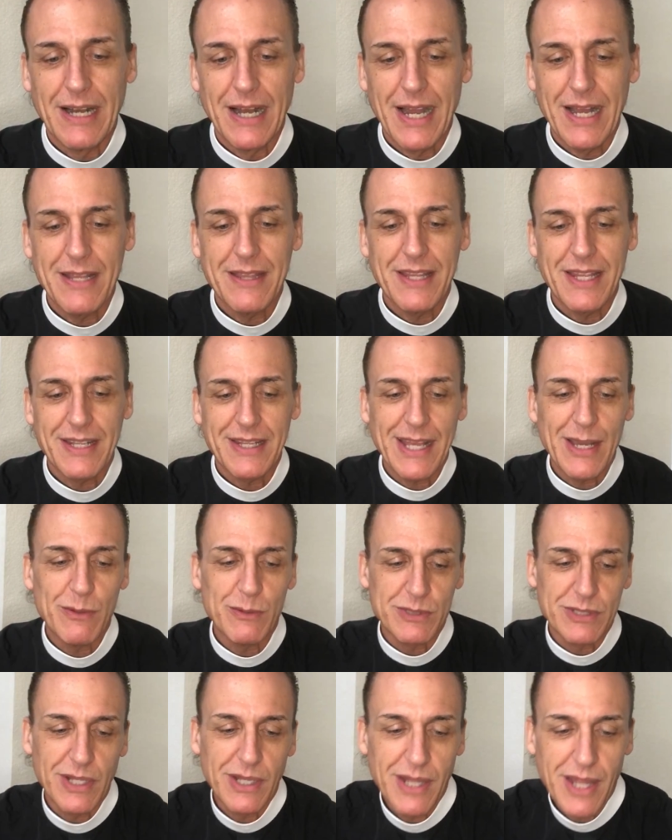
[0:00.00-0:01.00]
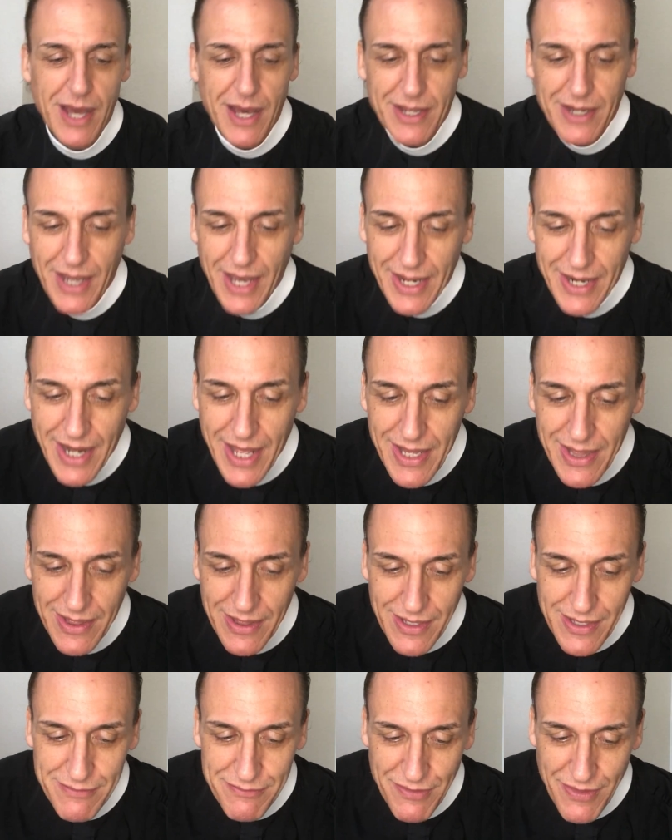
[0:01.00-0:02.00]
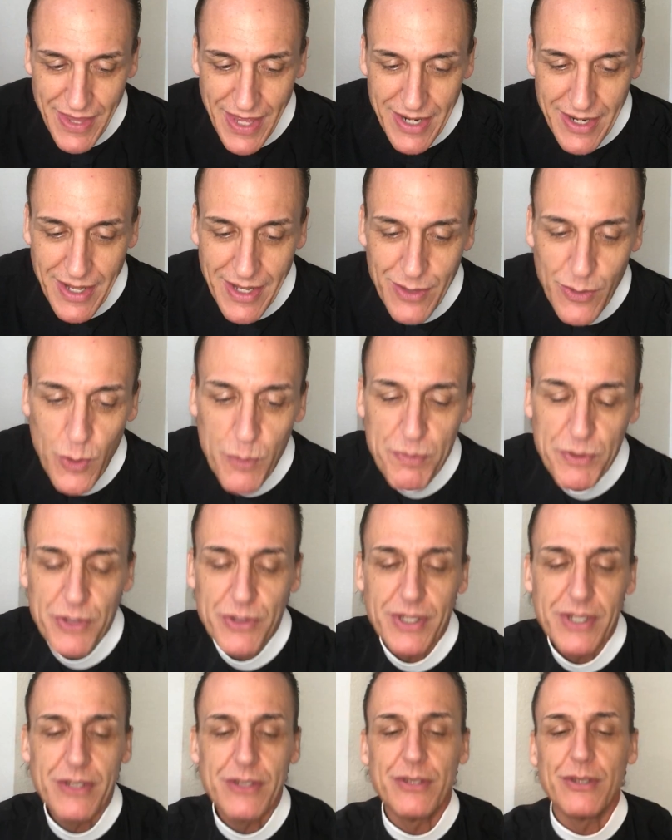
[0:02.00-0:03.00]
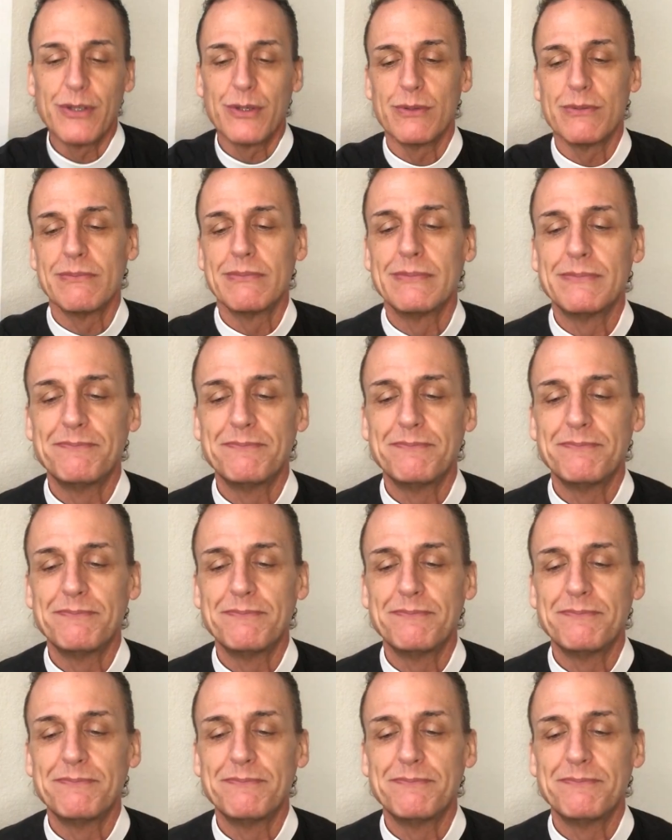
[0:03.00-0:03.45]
I think that was a lot. And I loved that. I hope you did too.